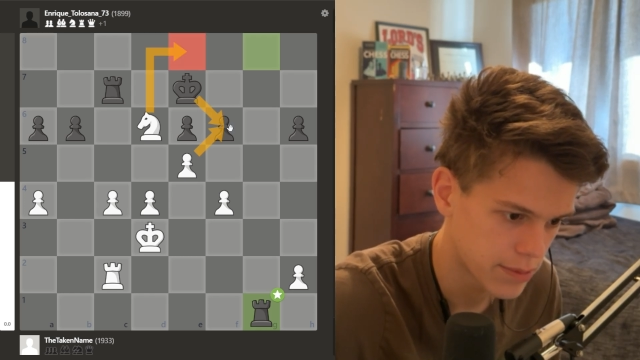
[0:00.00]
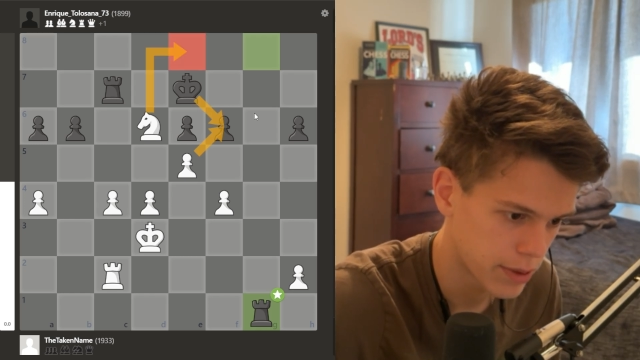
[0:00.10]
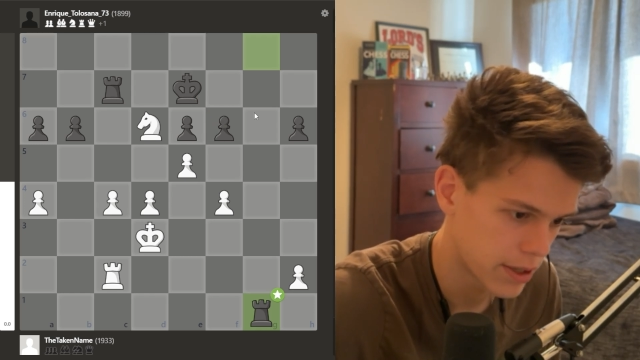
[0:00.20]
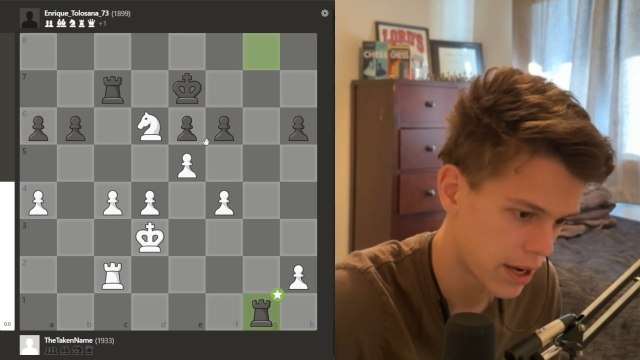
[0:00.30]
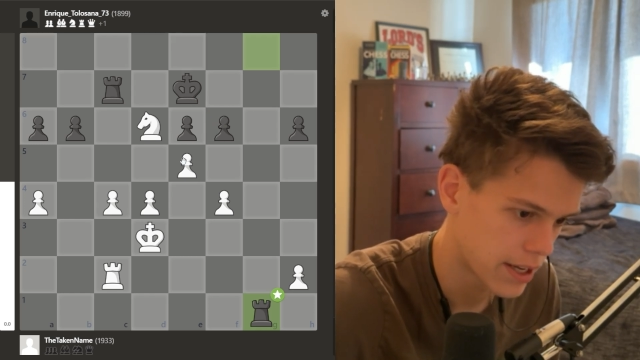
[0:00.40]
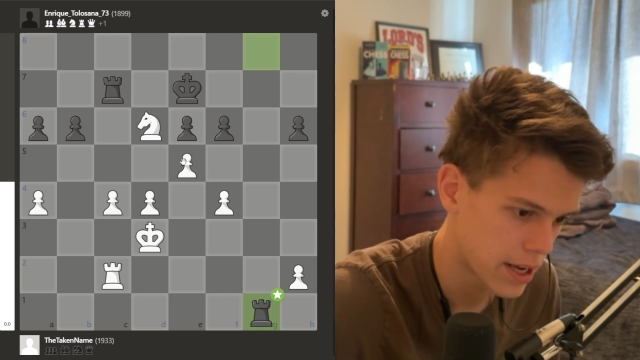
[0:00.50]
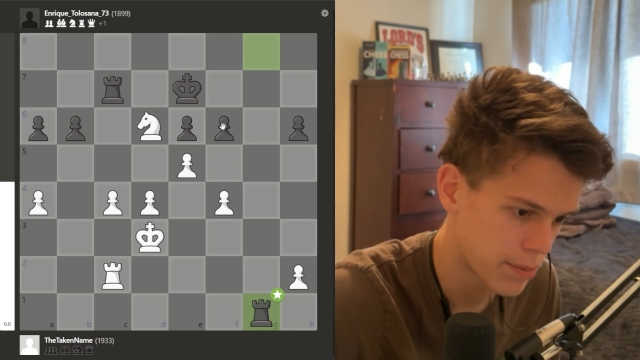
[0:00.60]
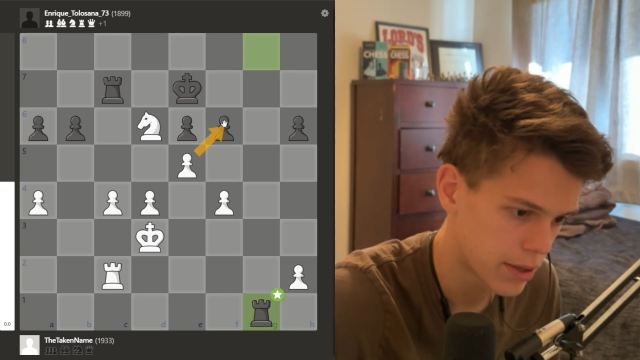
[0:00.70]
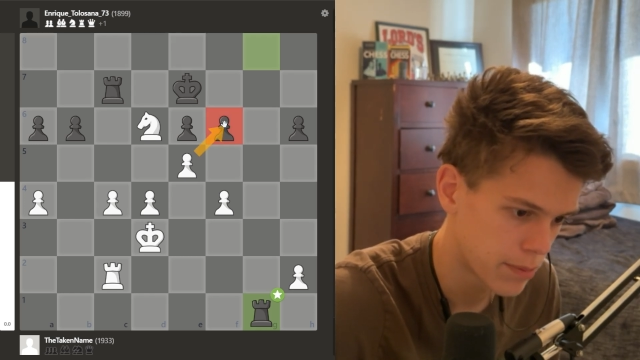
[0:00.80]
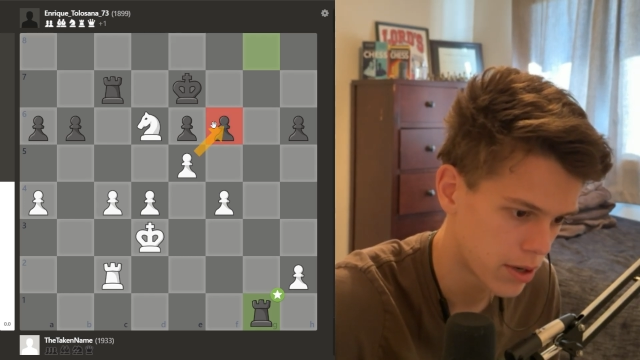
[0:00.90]
But I can't
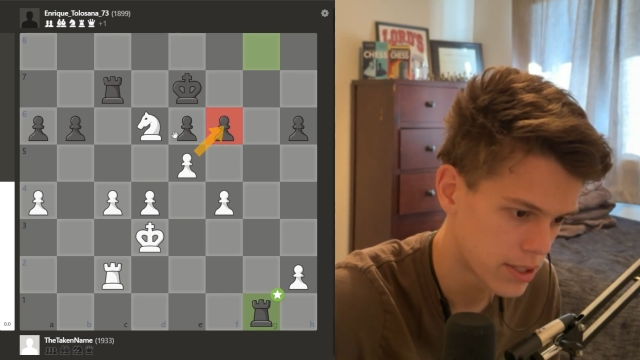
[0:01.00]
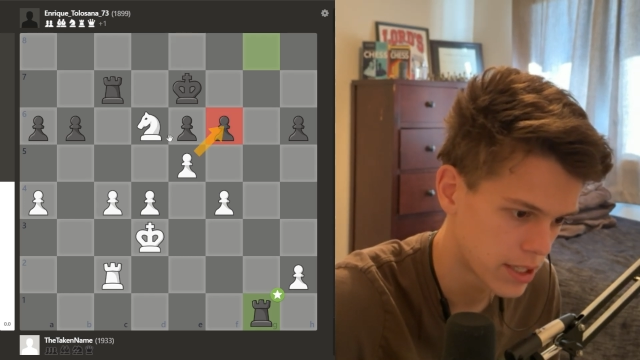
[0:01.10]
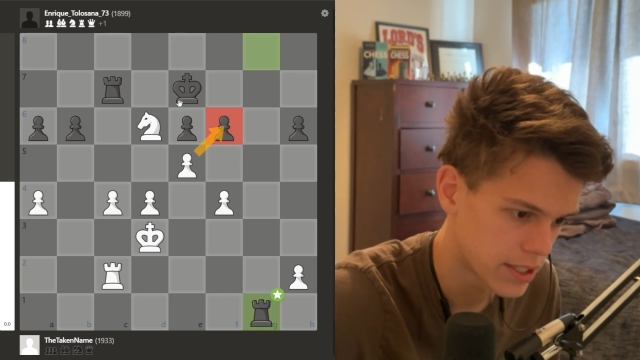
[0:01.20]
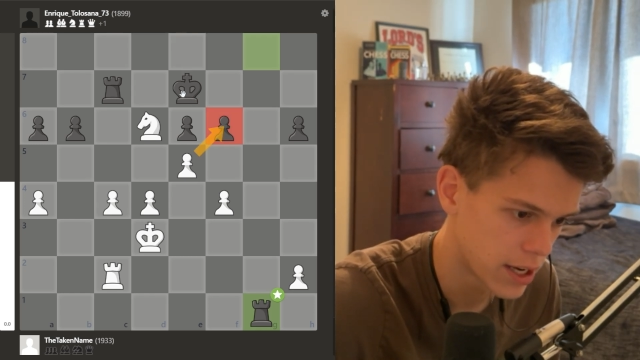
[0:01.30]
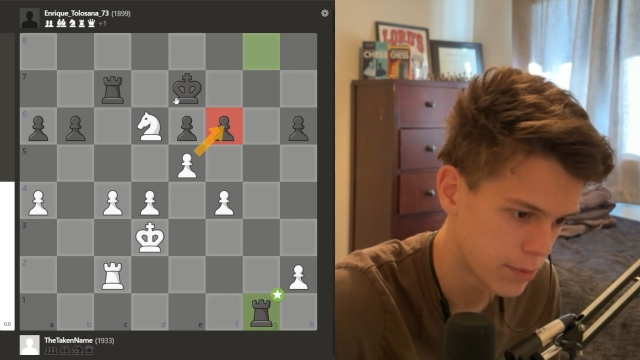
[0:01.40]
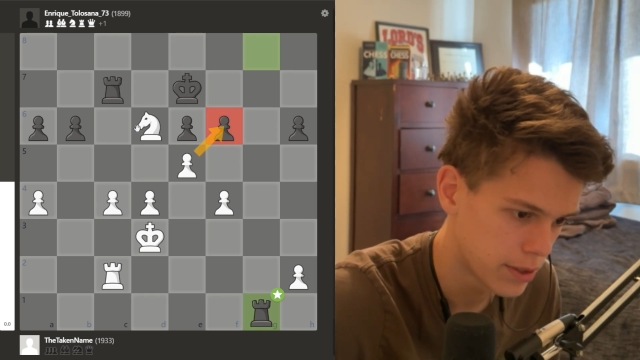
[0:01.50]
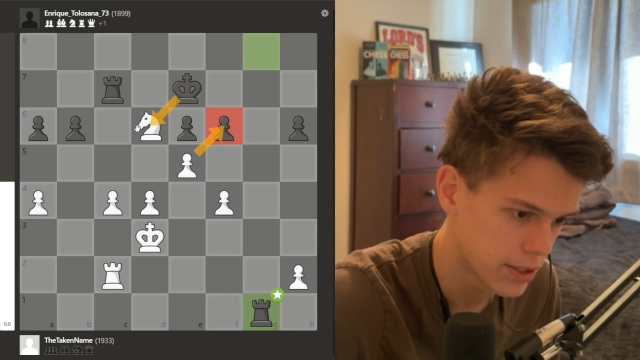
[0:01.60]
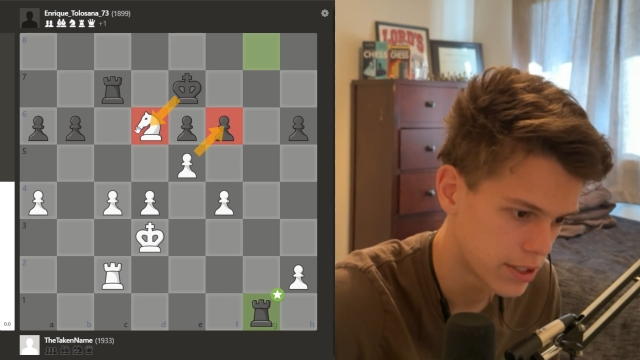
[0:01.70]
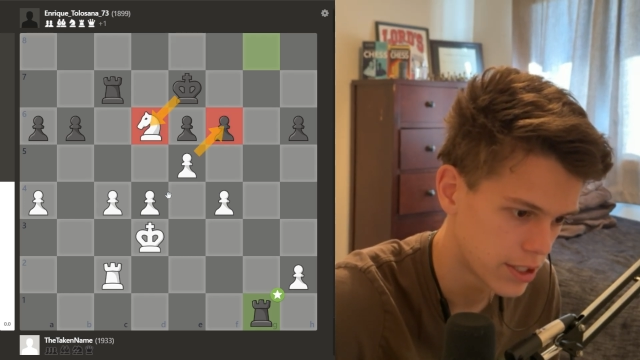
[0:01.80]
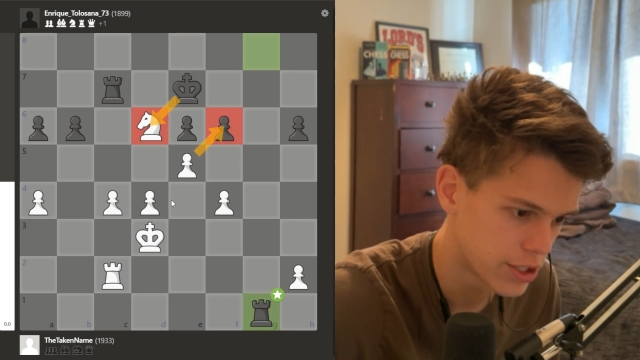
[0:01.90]
play pawn takes now
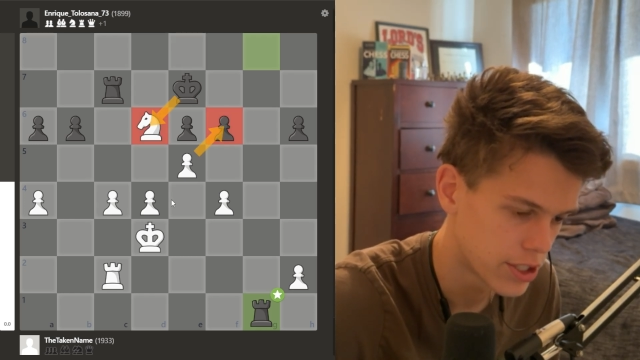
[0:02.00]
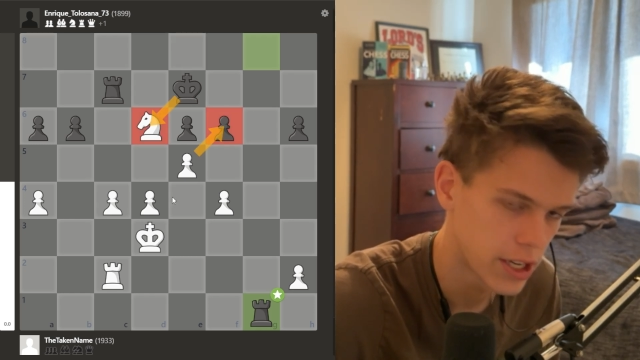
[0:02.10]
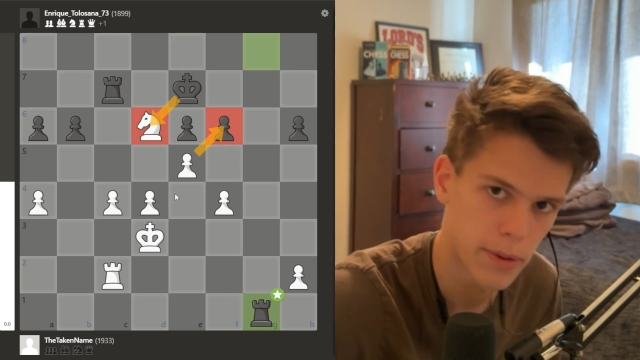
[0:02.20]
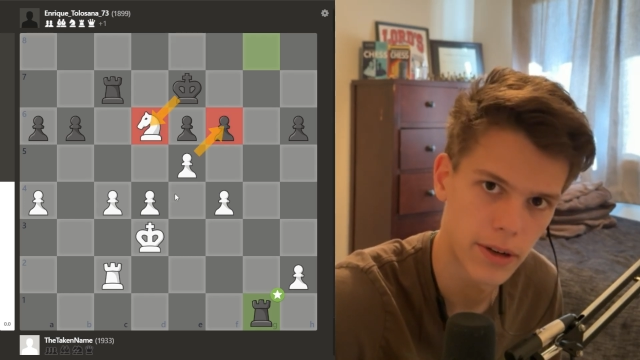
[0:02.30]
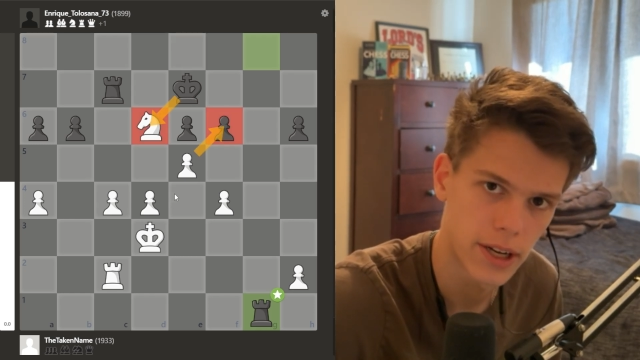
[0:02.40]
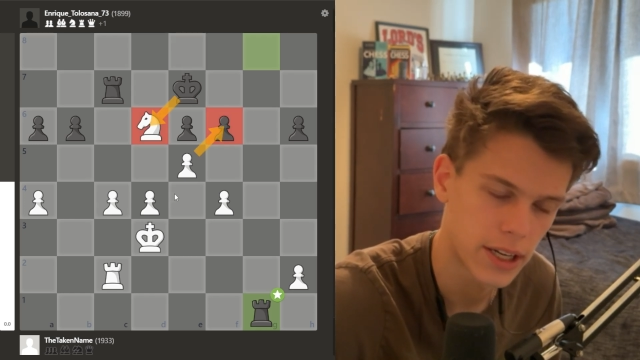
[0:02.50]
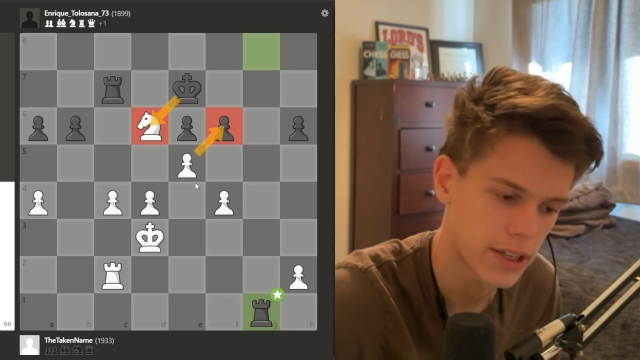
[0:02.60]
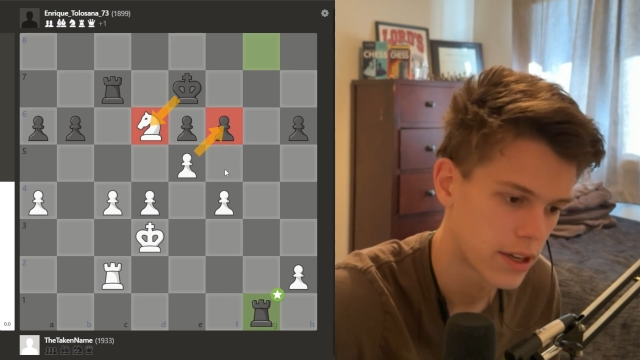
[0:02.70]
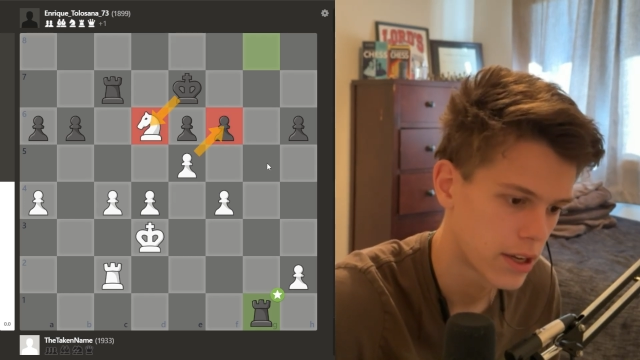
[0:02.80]
because he can just take my knight.